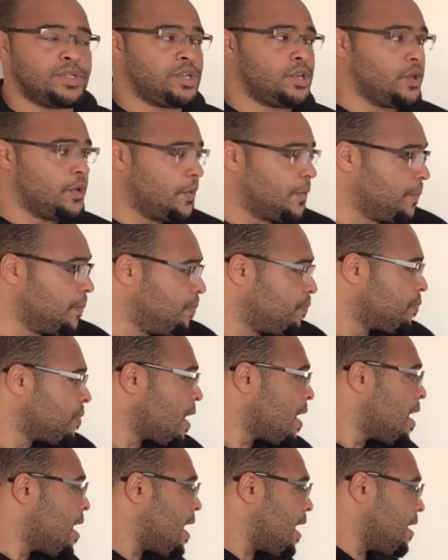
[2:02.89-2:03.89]
two.
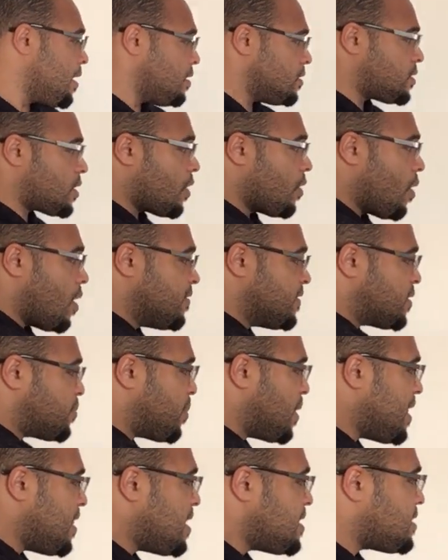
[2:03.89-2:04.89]
And so I've
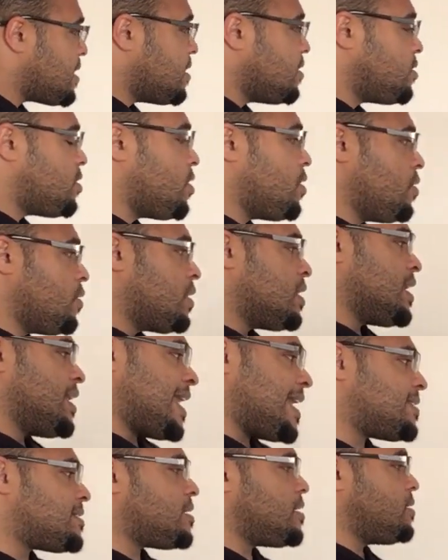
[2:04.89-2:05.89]
split this into the
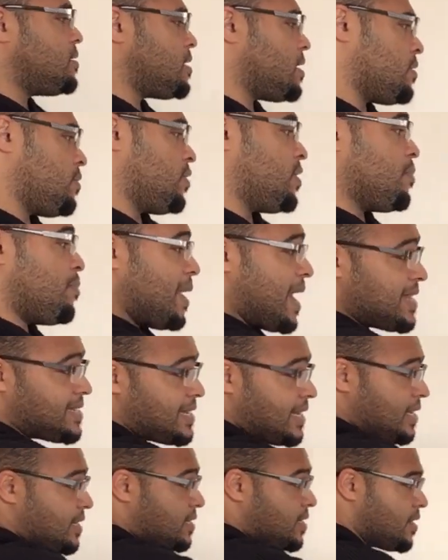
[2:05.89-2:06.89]
lessons, uh, the
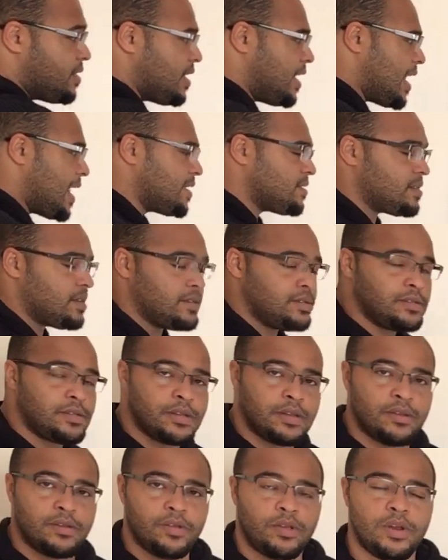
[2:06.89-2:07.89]
blessings and the lessons.
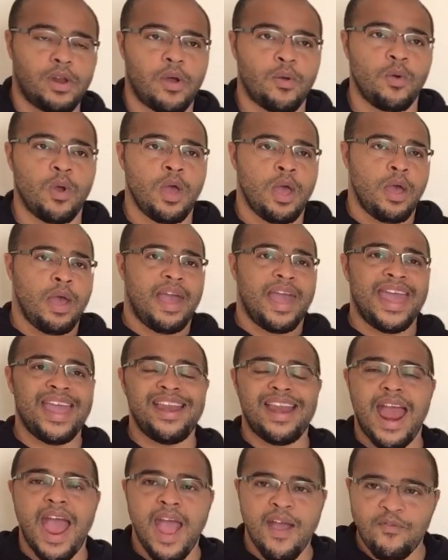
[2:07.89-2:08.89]
And, you know,
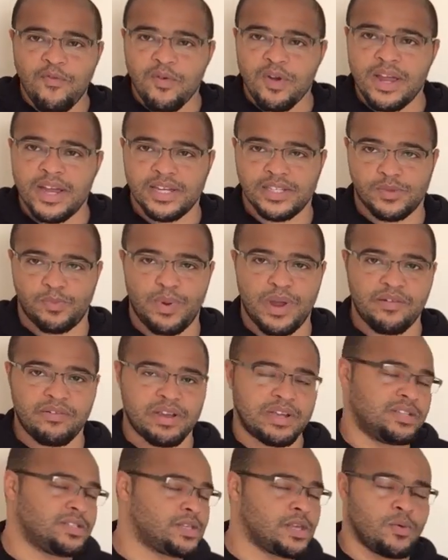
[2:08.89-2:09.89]
in every
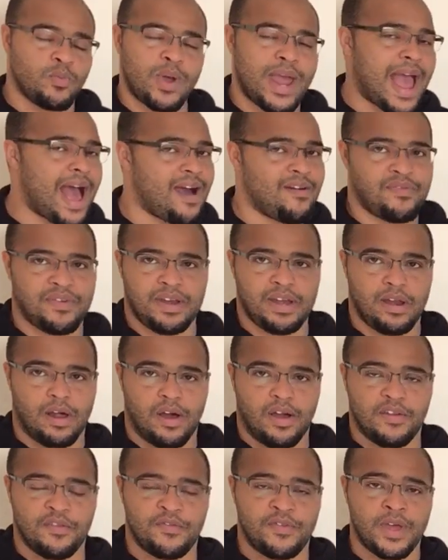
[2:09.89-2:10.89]
experience that we have in
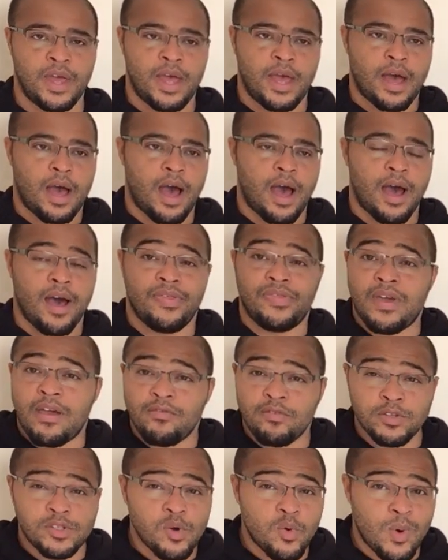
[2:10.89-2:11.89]
life, uh,
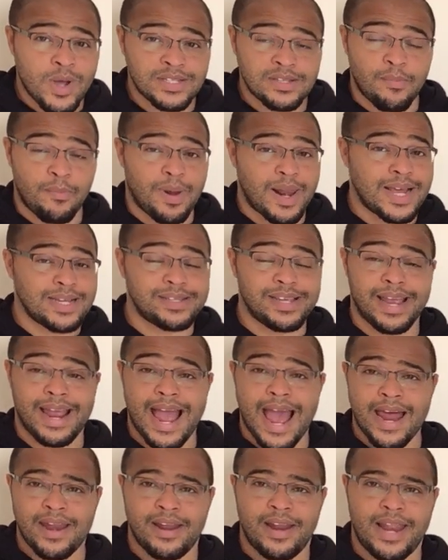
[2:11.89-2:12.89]
there is always a blessing
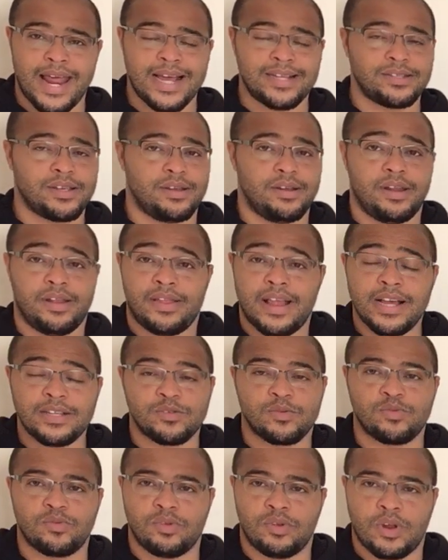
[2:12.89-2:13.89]
and a lesson. And
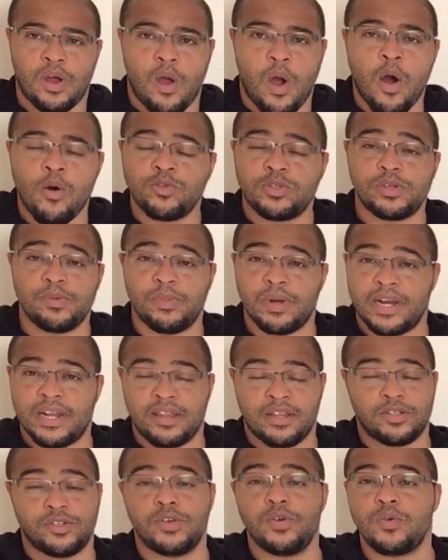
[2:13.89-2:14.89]
that's, you know, ultimately
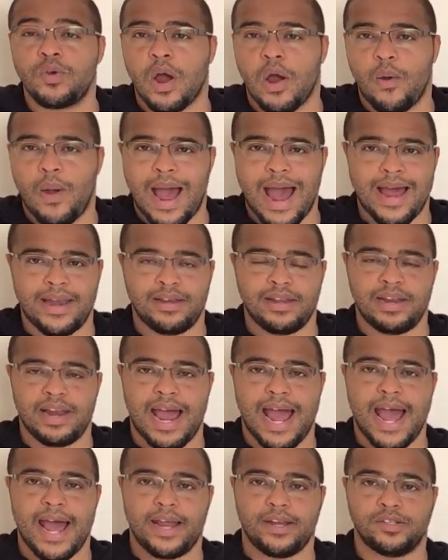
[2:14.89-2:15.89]
the two go hand in
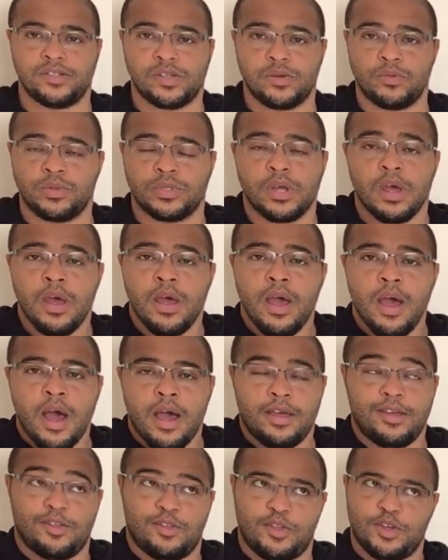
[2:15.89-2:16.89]
hand. So it's
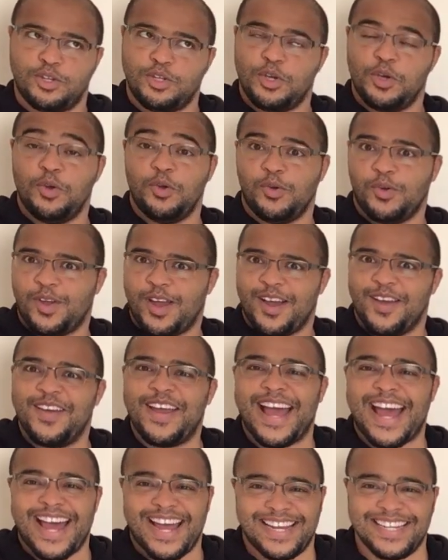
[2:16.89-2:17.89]
the two go
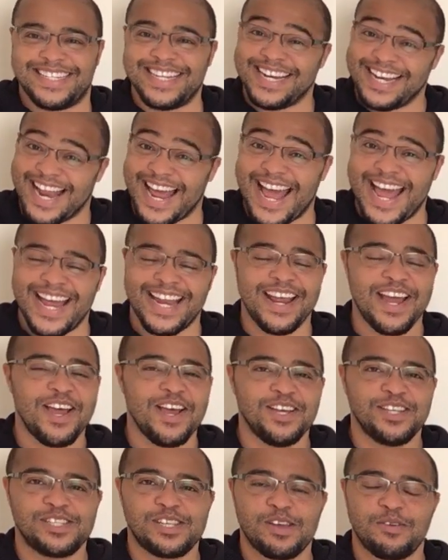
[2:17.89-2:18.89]
hand in hand.
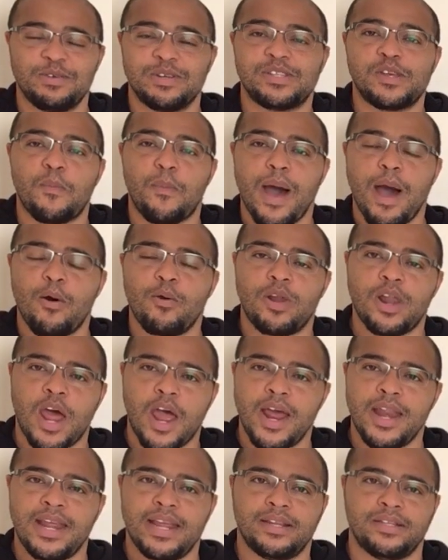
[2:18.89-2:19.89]
So it's about
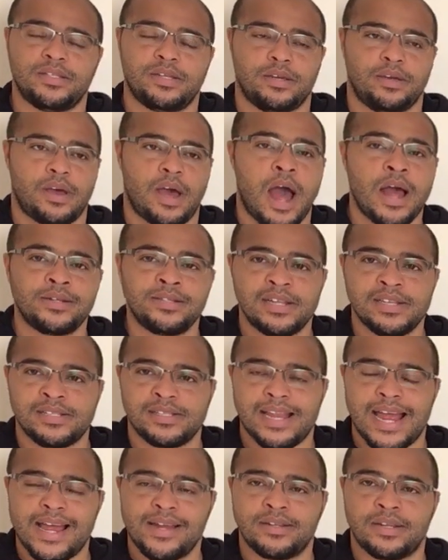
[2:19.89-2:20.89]
learning to
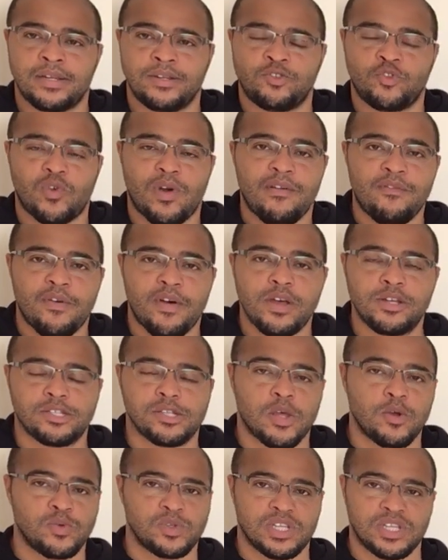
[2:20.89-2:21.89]
understand and traverse
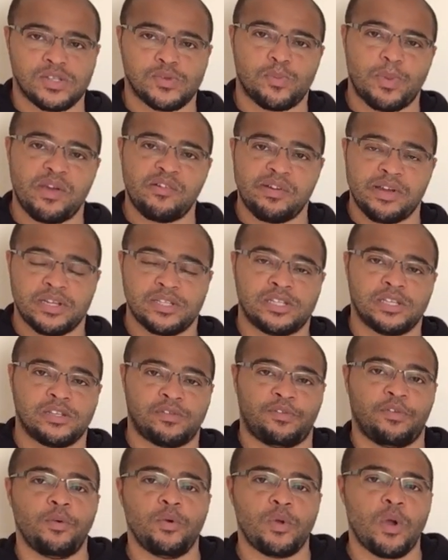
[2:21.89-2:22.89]
those experiences
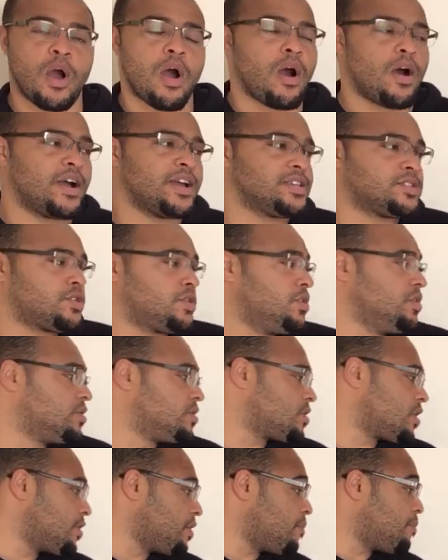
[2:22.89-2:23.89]
for your highest good.
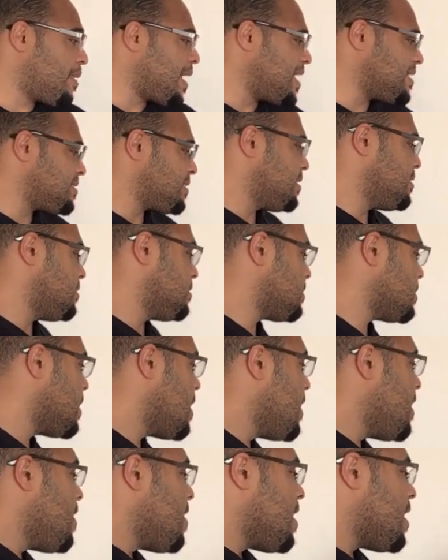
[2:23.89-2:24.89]
So the blessings,
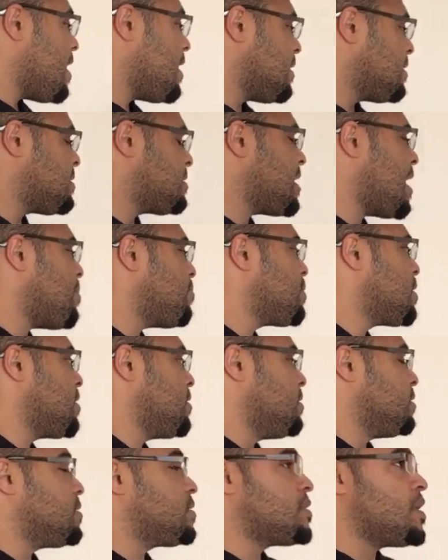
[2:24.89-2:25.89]

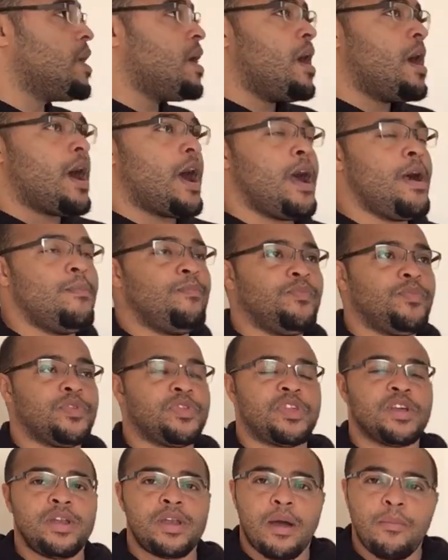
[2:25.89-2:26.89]
acceptance. Um,
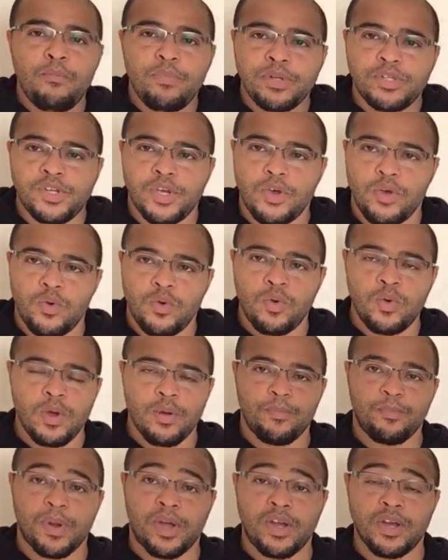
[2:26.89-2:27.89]
the number two,
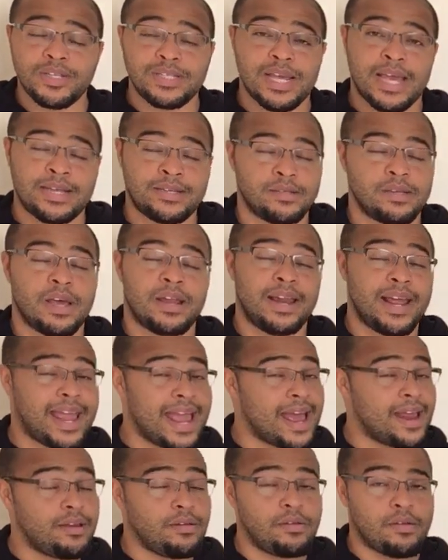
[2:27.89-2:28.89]
because it is, and
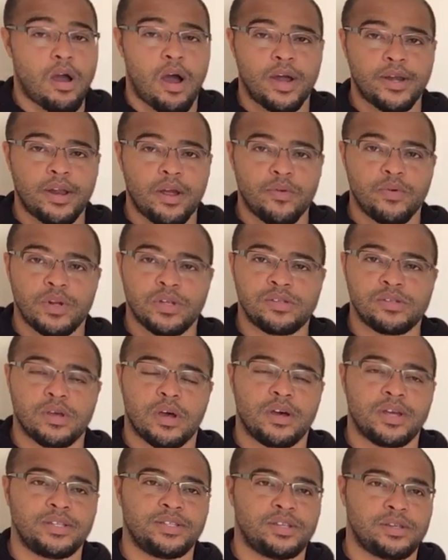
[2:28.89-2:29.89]
again, I don't
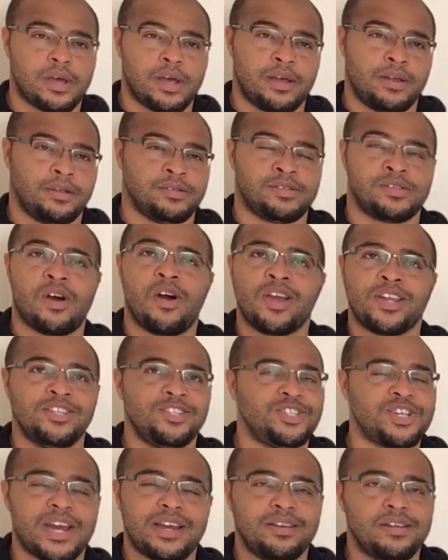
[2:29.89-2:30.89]
assign, assign
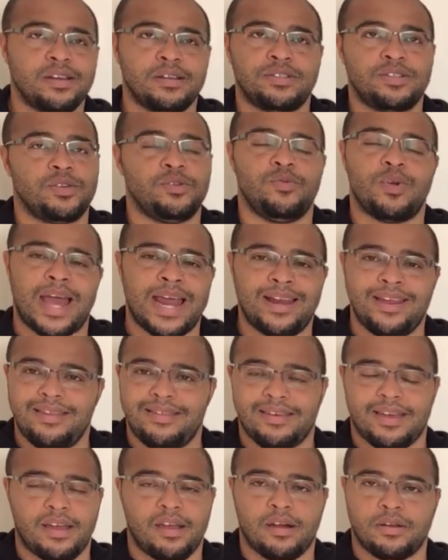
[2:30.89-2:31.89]
assign gender to
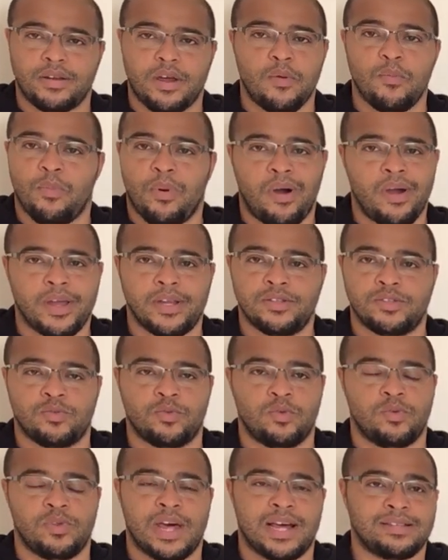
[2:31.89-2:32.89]
anything. I don't buy
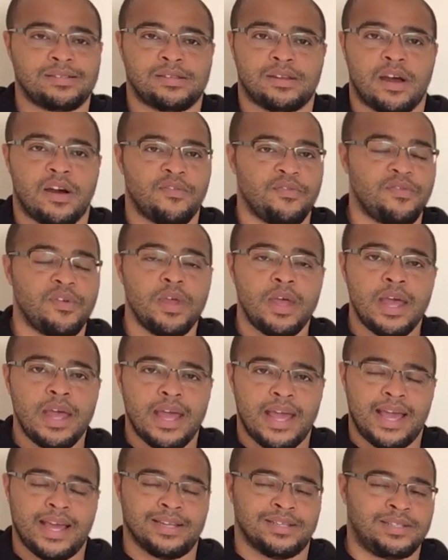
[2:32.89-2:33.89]
into all that stuff.
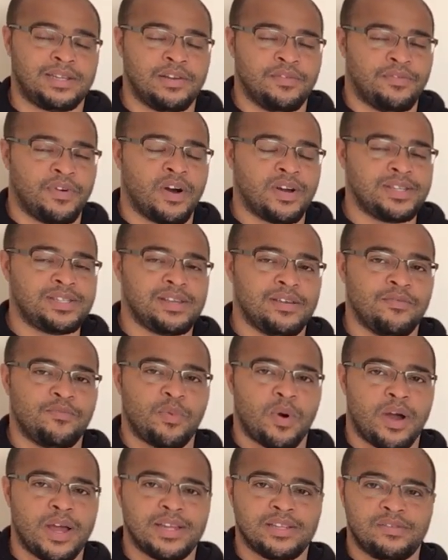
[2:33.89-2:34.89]
It's divisive
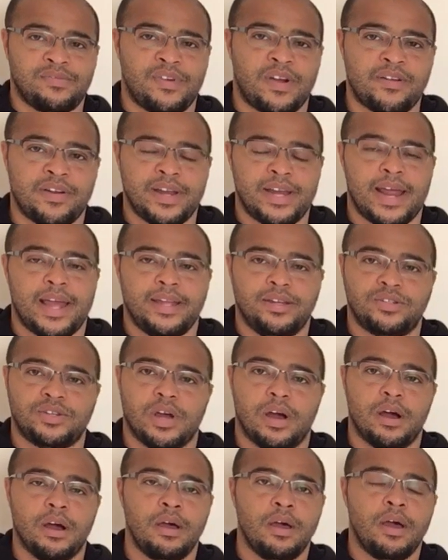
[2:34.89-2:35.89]
by its very
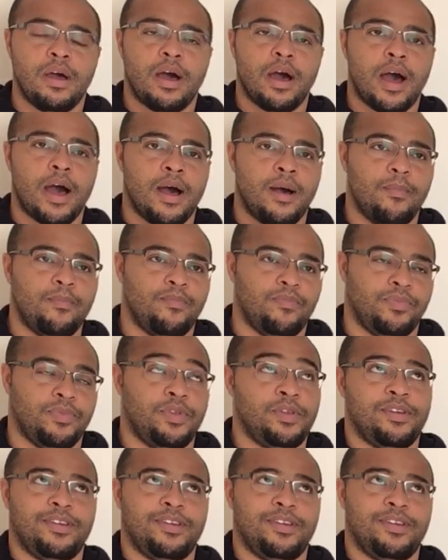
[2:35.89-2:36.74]
nature. Um,